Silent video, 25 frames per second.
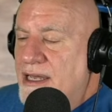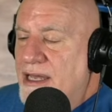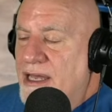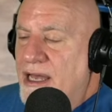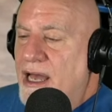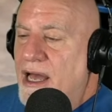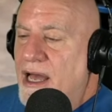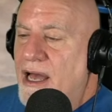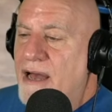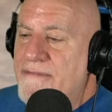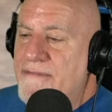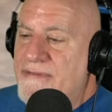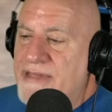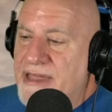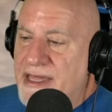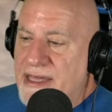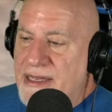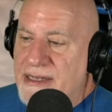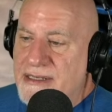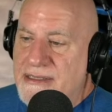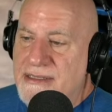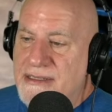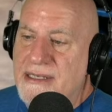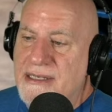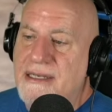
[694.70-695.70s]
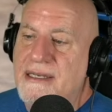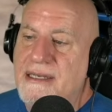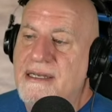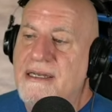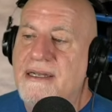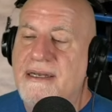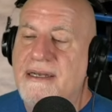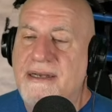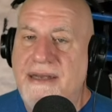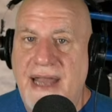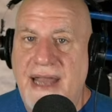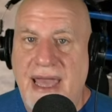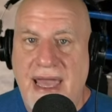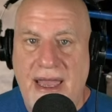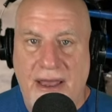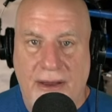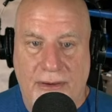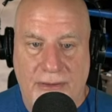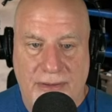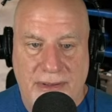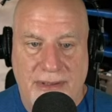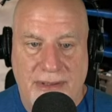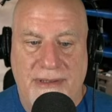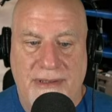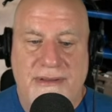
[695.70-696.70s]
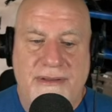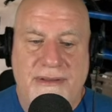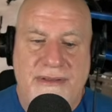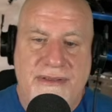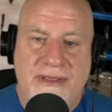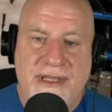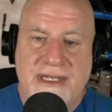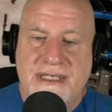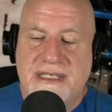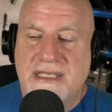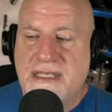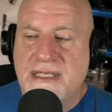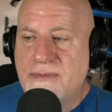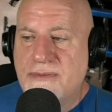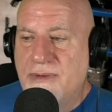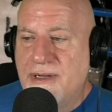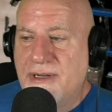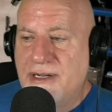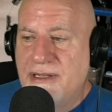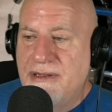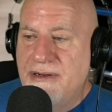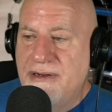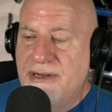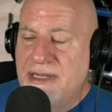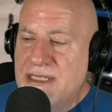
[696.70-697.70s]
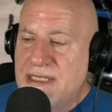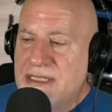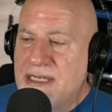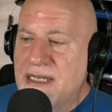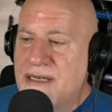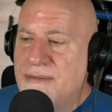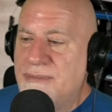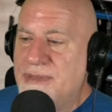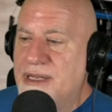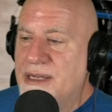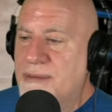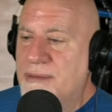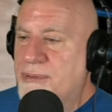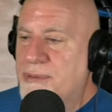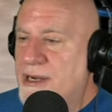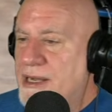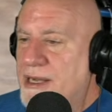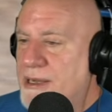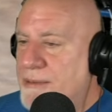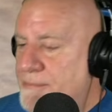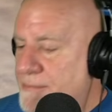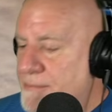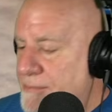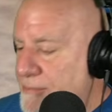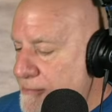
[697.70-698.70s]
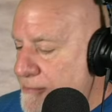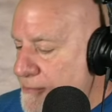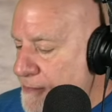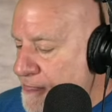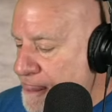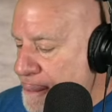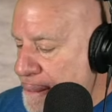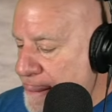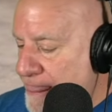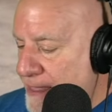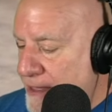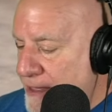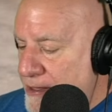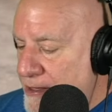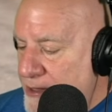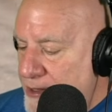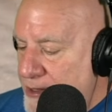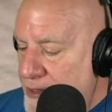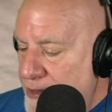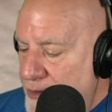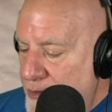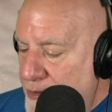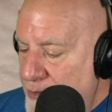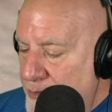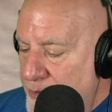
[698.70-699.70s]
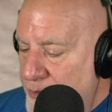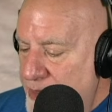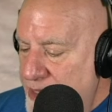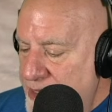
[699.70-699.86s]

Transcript: of this. Now, this is where there is going to be a problem. When